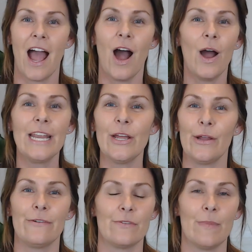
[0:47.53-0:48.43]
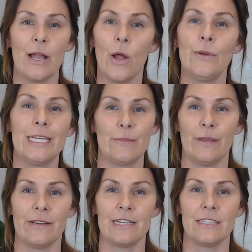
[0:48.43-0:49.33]
I know from my own
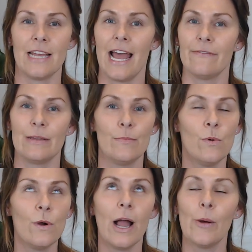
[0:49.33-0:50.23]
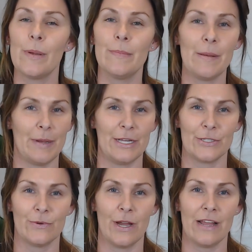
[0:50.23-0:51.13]
experience that having more help in my
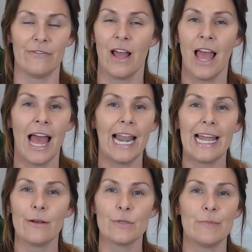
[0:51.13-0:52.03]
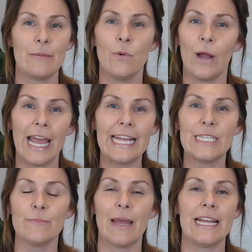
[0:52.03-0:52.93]
personal life allows me more
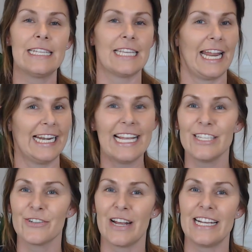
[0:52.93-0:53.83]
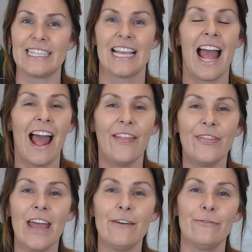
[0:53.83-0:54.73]
headspace and less stress, and
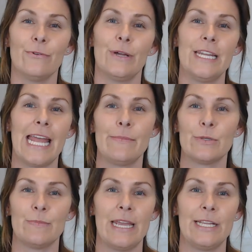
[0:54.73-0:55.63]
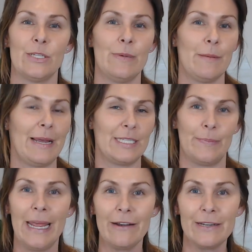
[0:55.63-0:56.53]
therefore enables me to be a better
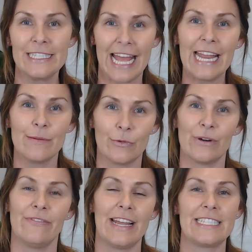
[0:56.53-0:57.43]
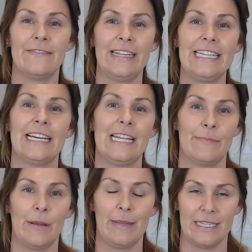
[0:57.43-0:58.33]
parent and a more effective leader in
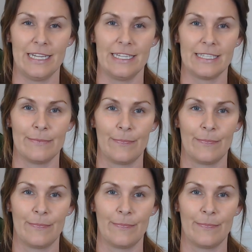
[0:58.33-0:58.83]
my business.